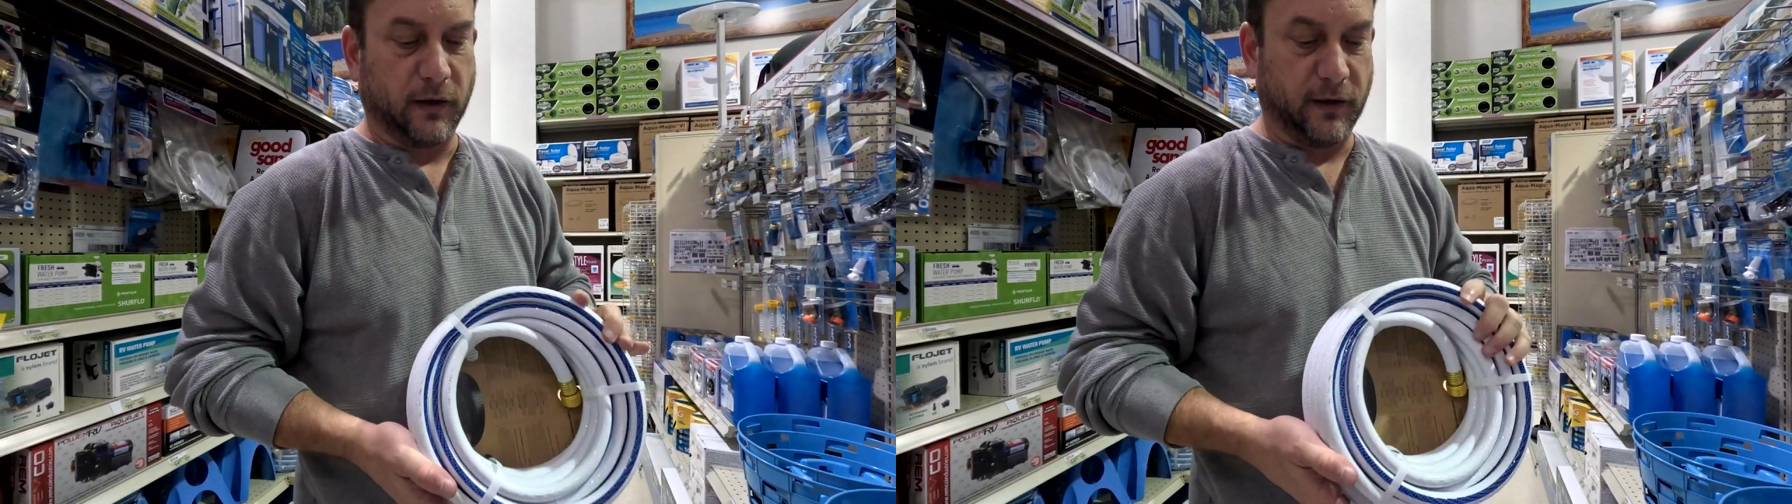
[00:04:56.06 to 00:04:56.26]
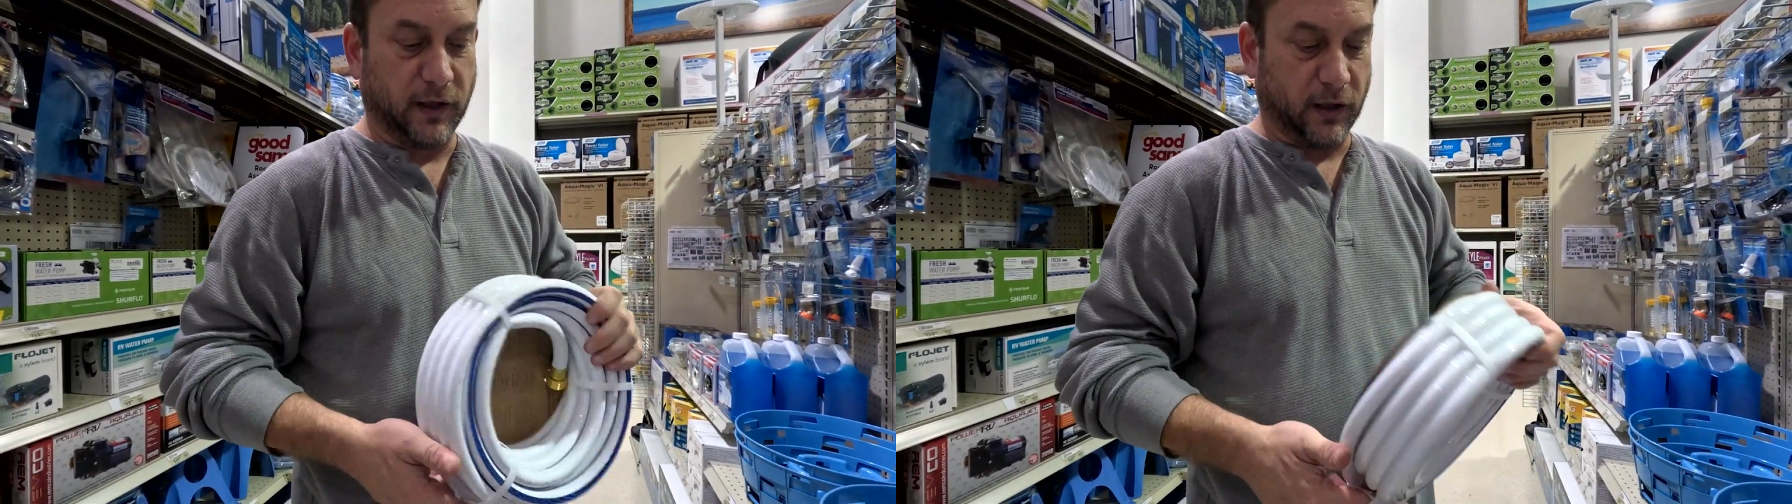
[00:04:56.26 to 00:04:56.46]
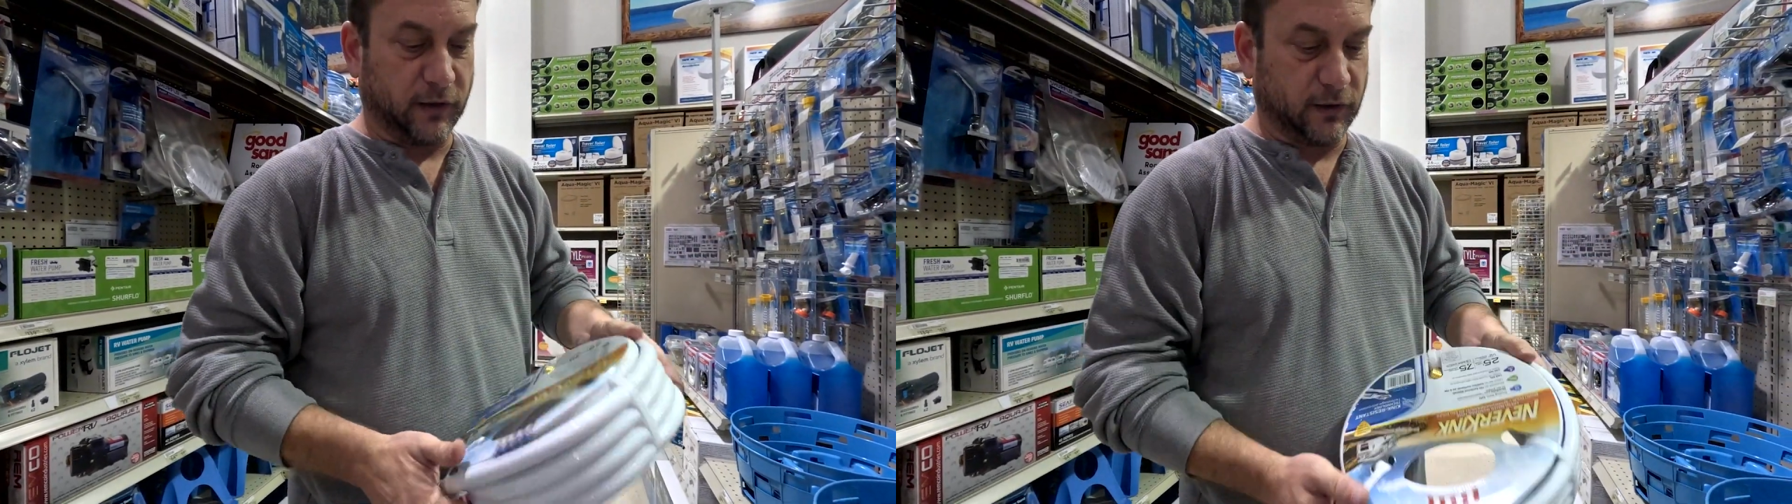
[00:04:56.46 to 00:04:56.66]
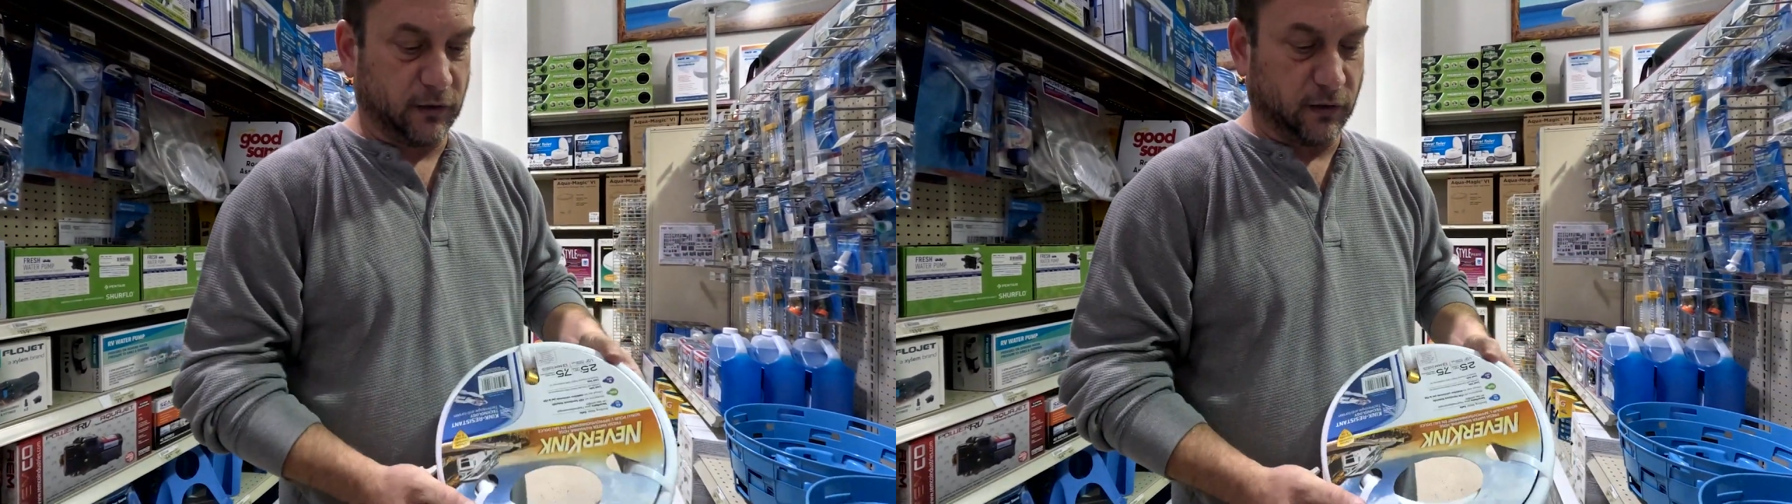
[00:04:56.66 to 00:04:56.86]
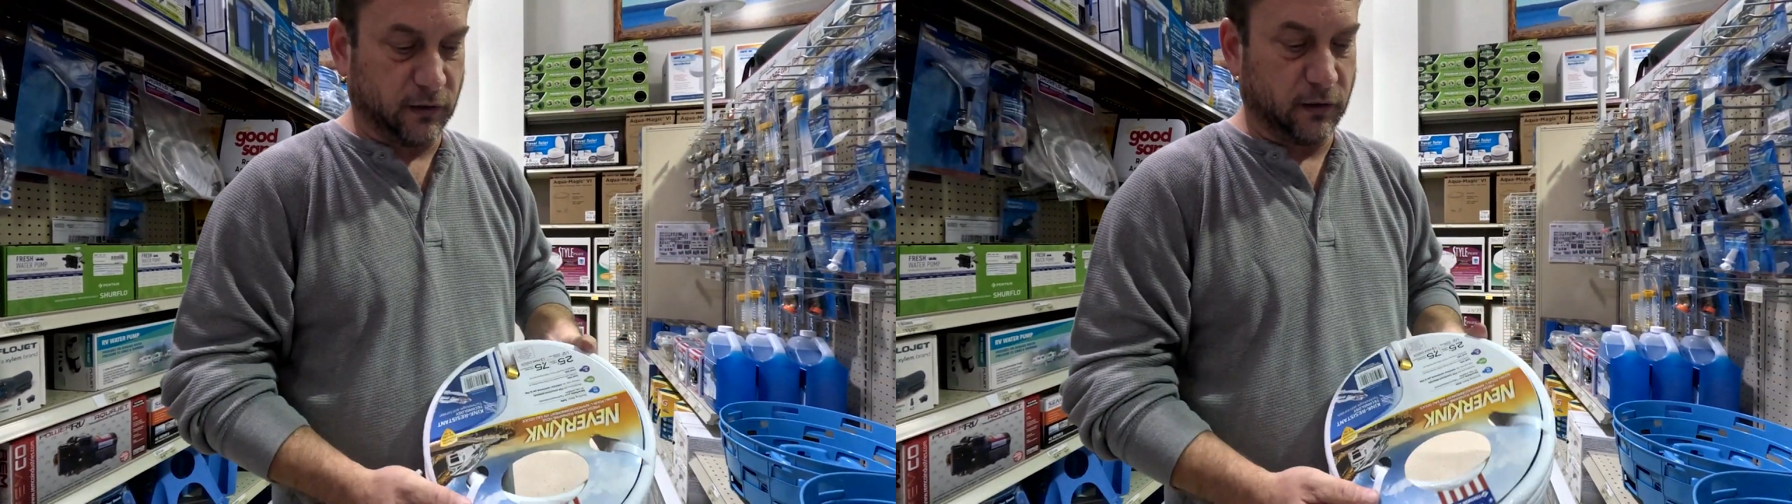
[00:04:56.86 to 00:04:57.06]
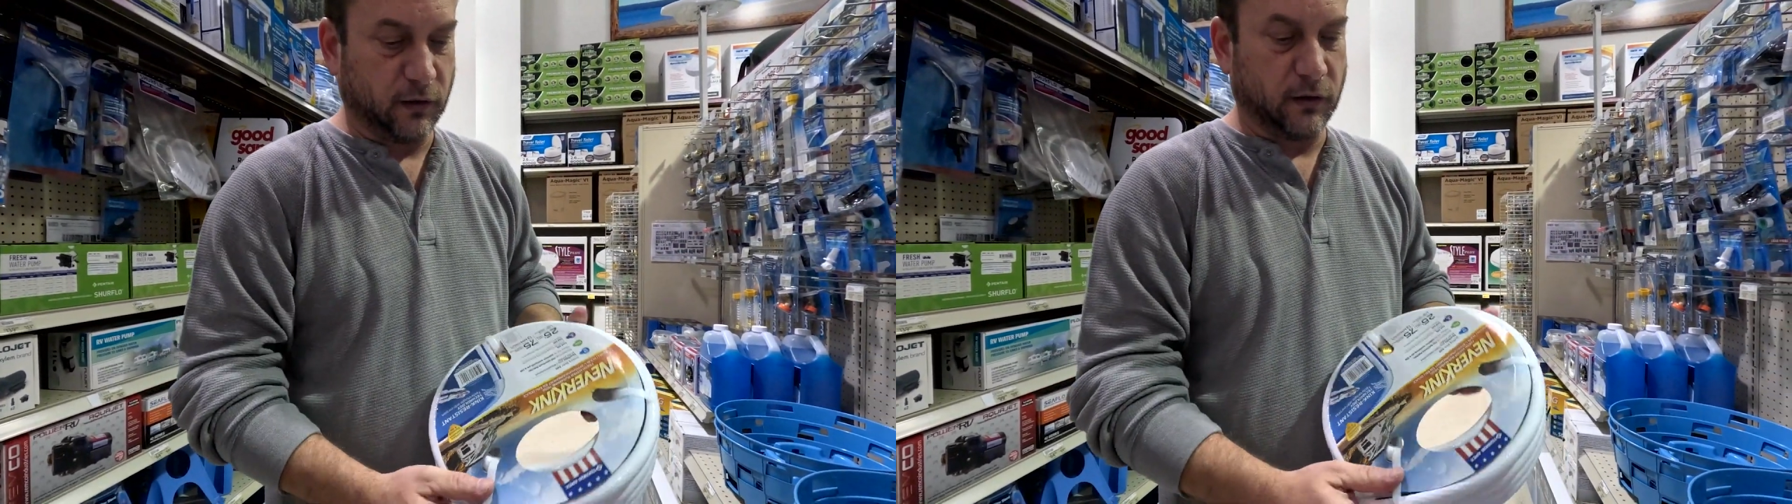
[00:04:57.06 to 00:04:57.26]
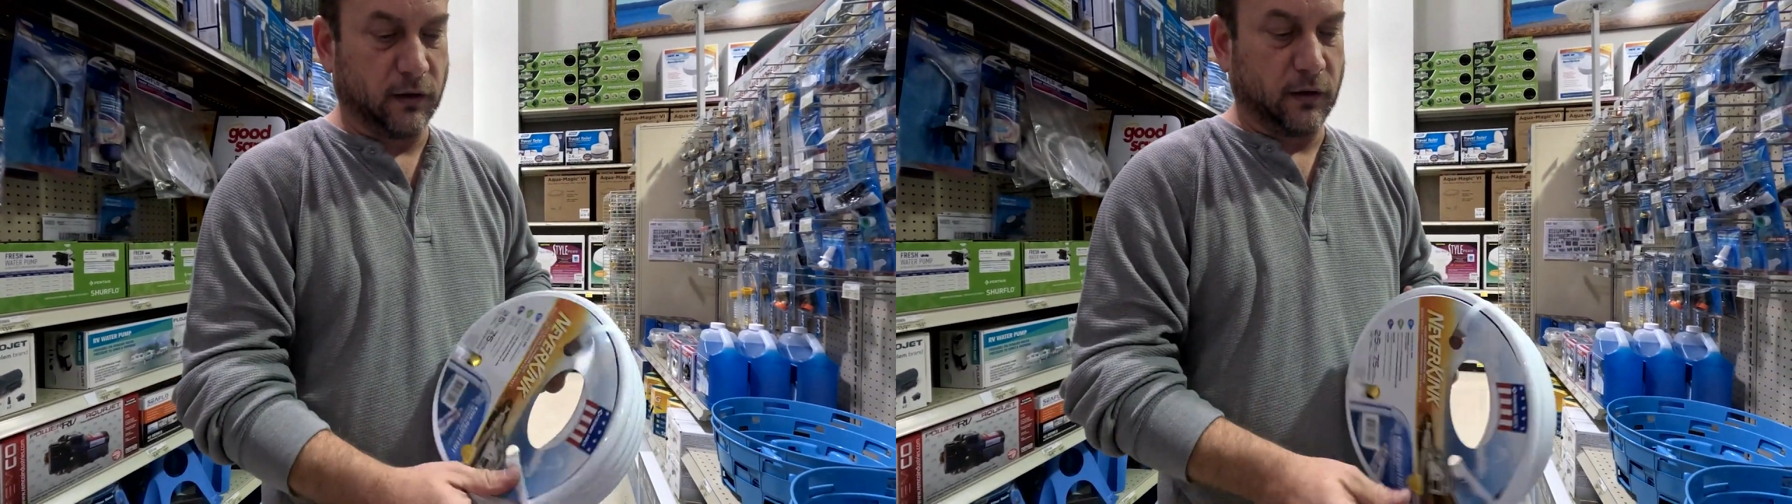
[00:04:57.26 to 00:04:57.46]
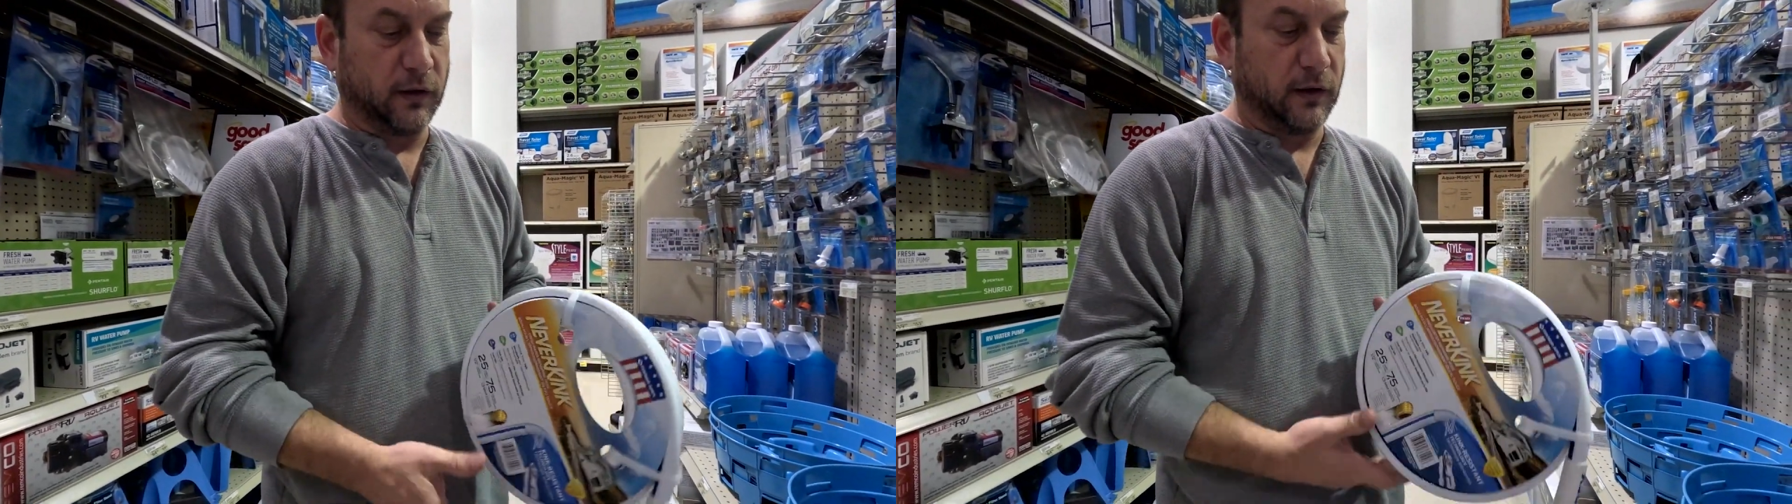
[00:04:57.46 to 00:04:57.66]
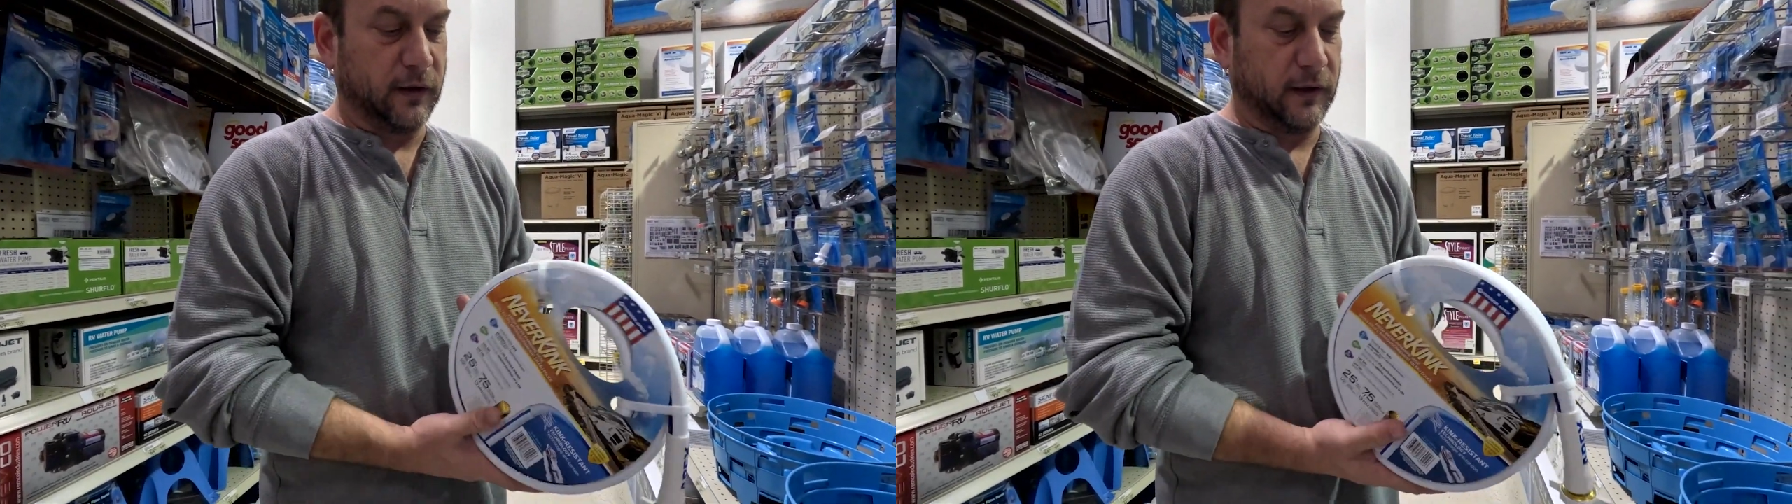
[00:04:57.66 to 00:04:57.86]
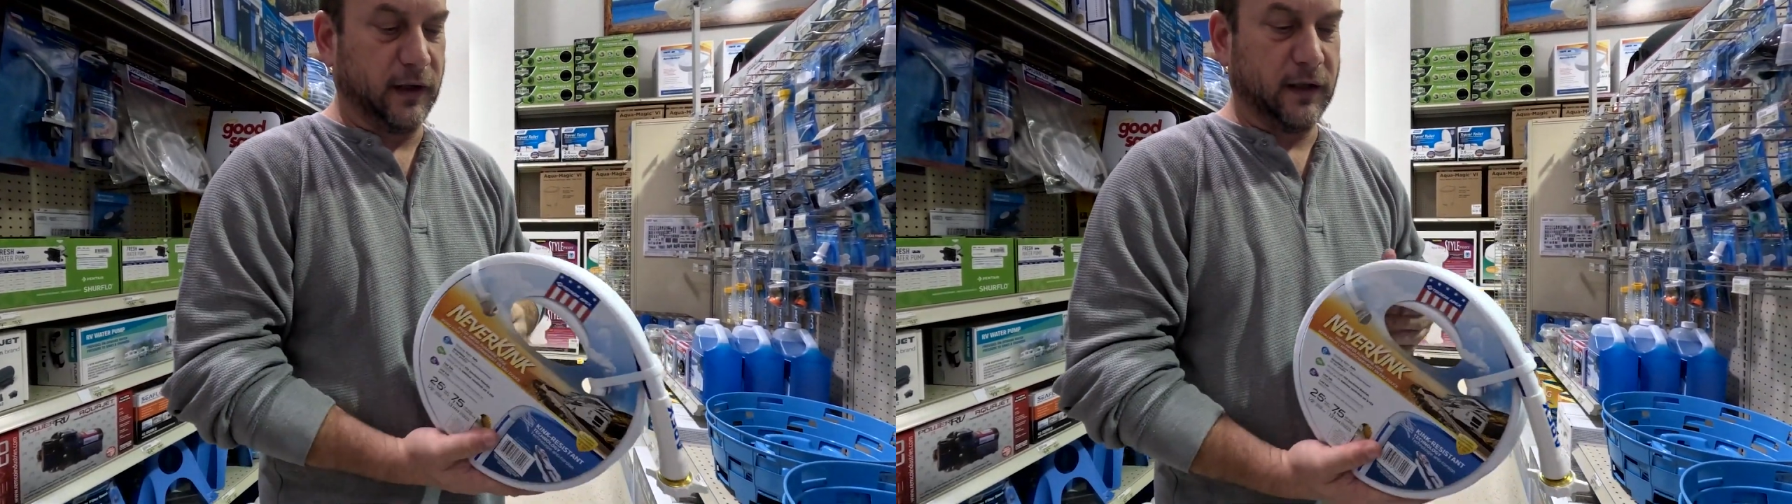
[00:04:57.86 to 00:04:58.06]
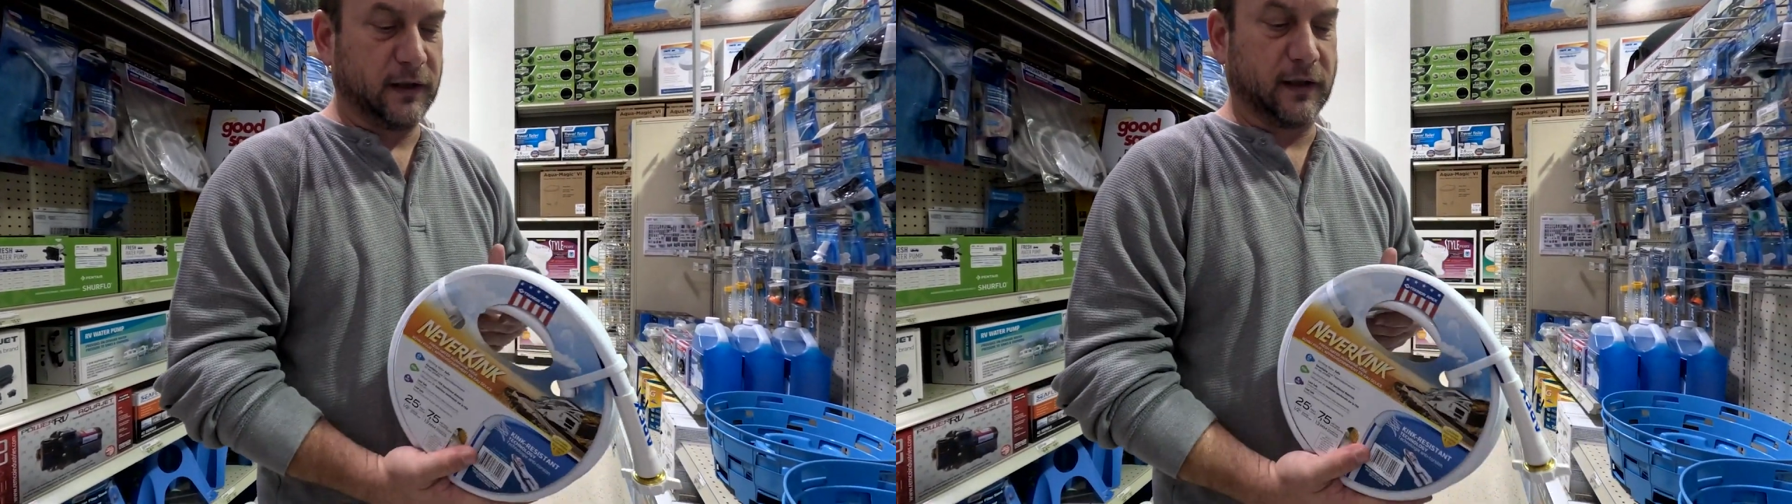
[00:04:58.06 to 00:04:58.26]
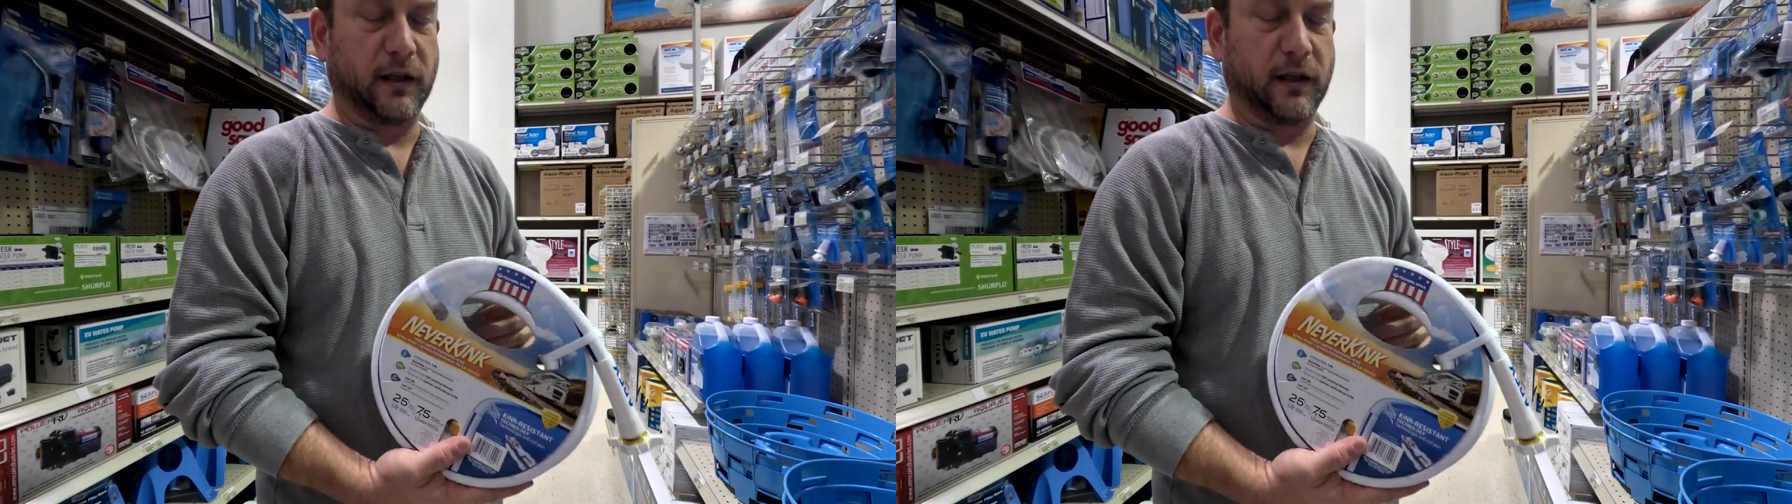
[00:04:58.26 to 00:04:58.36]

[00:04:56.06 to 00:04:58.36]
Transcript: this. these